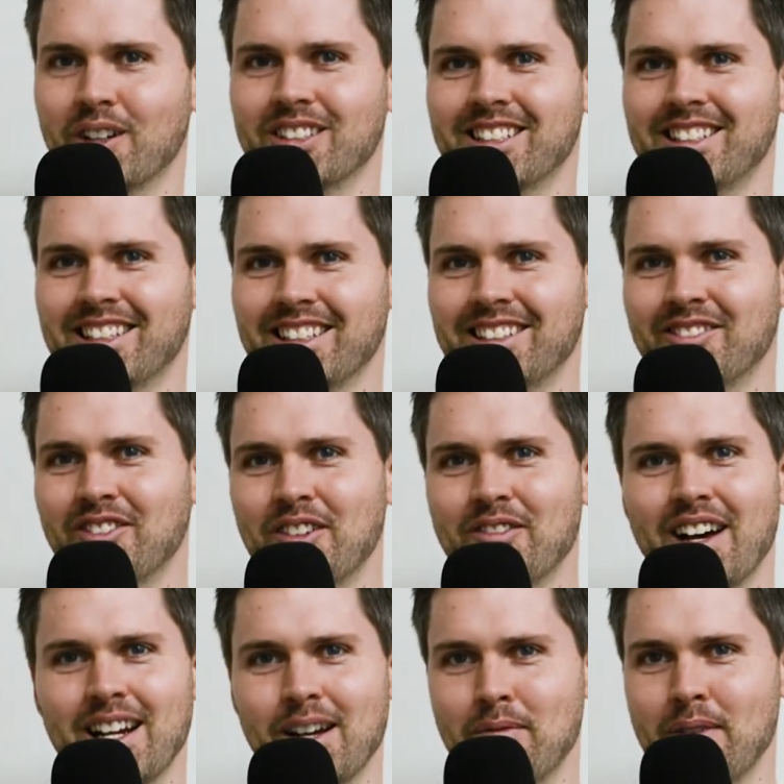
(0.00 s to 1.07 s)
Burlington.
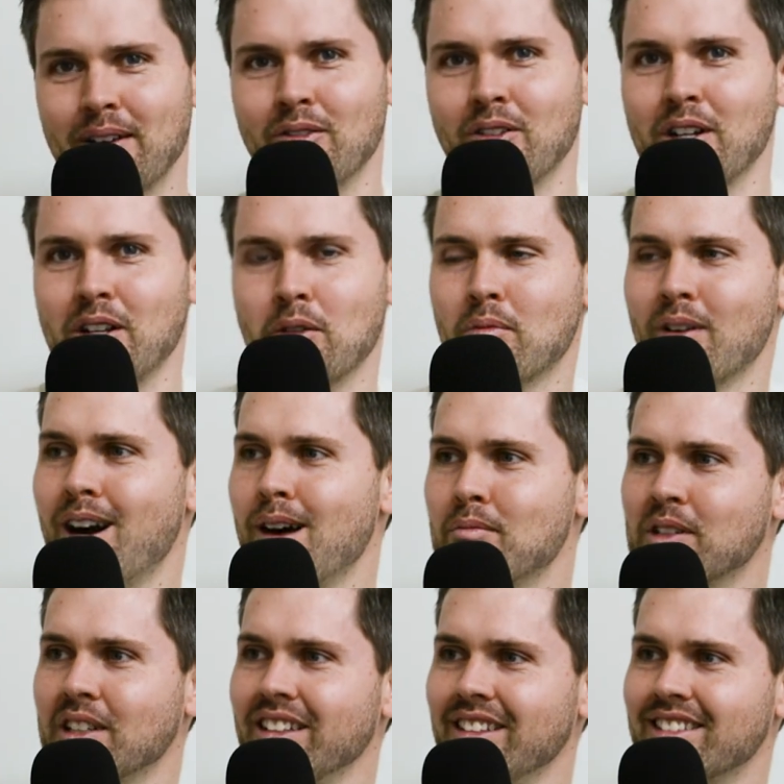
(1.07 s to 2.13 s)
We met up at one of your
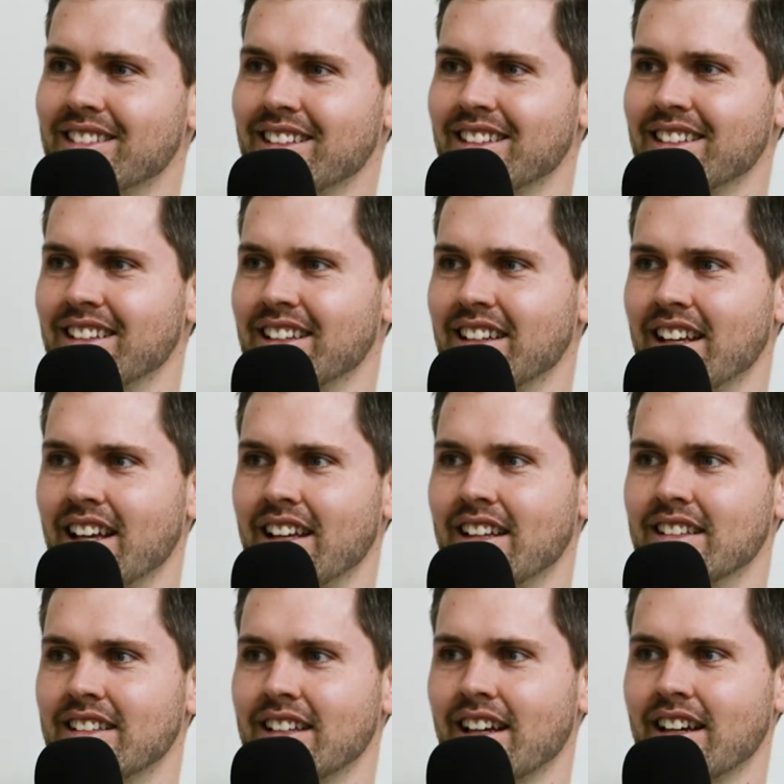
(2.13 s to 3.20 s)
properties, and
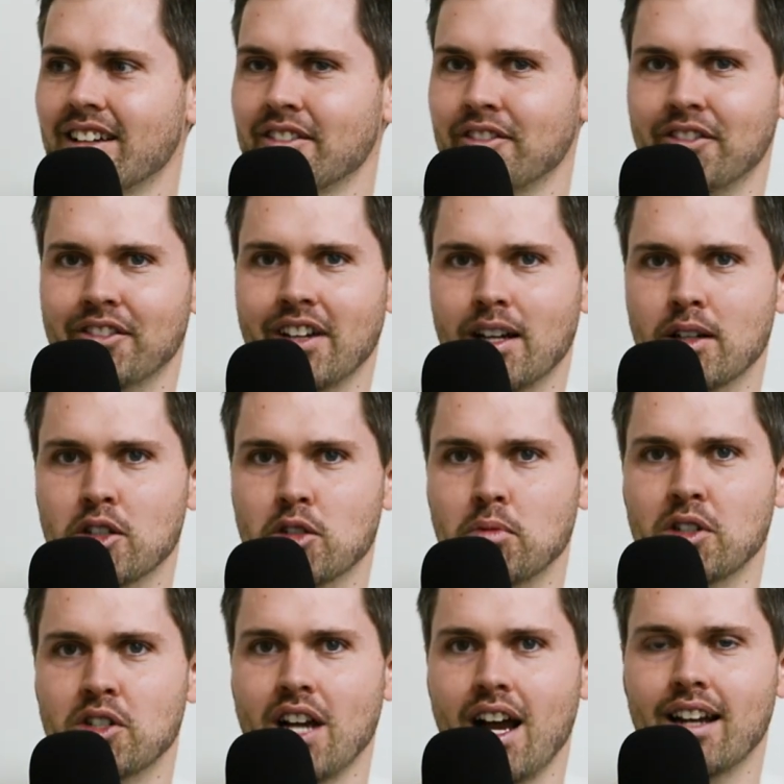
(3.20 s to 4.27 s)
and uh, we've kind of
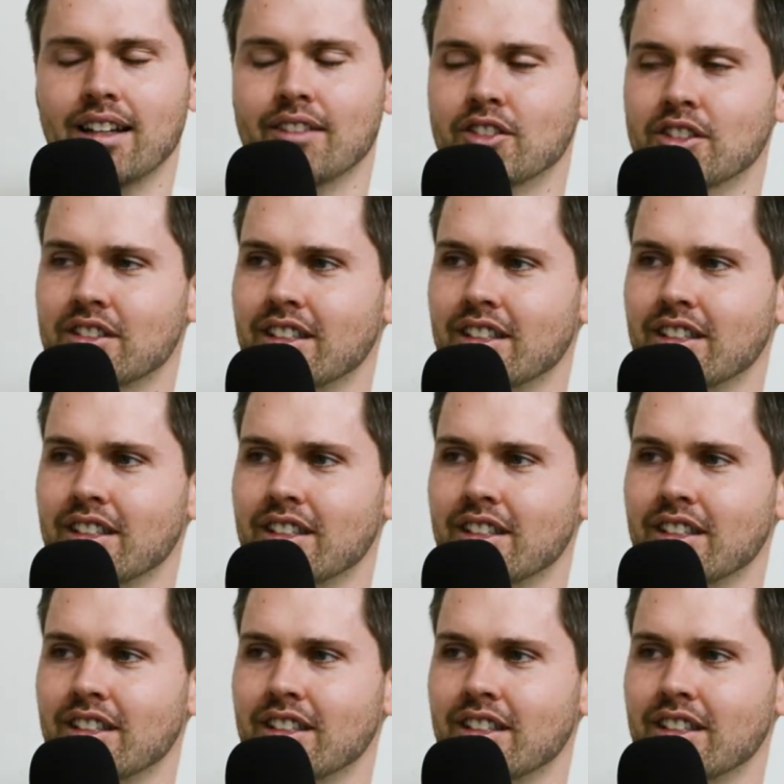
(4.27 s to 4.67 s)
just been chatting ever